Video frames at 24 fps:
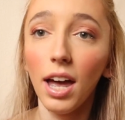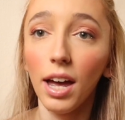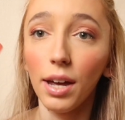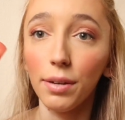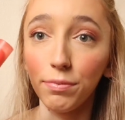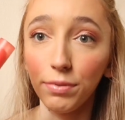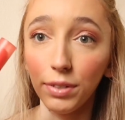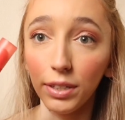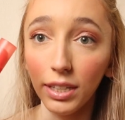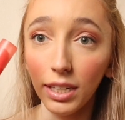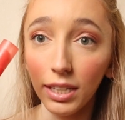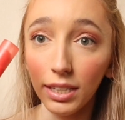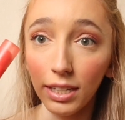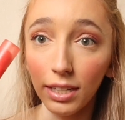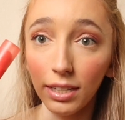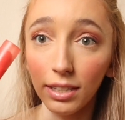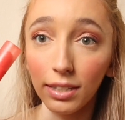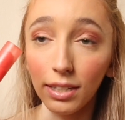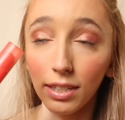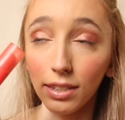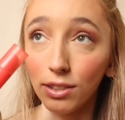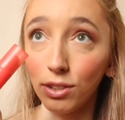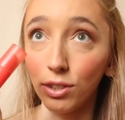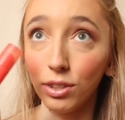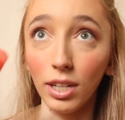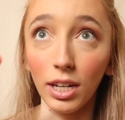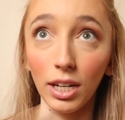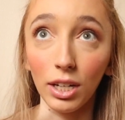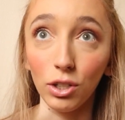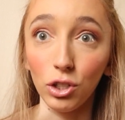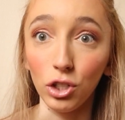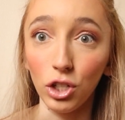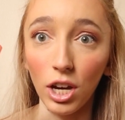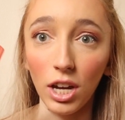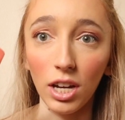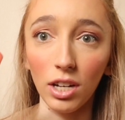I feel like these
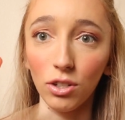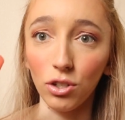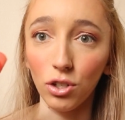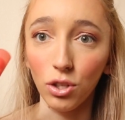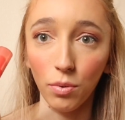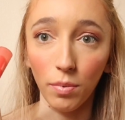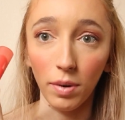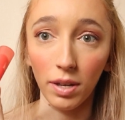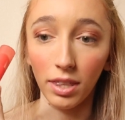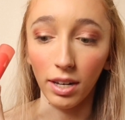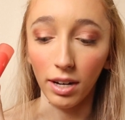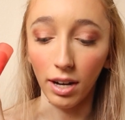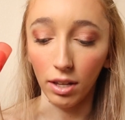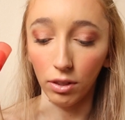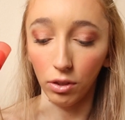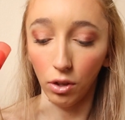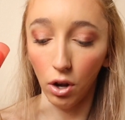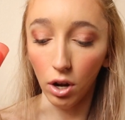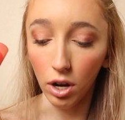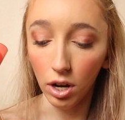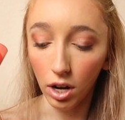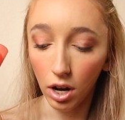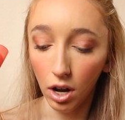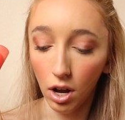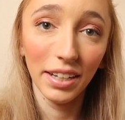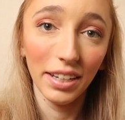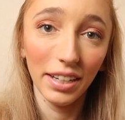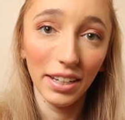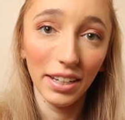like change the way that I look.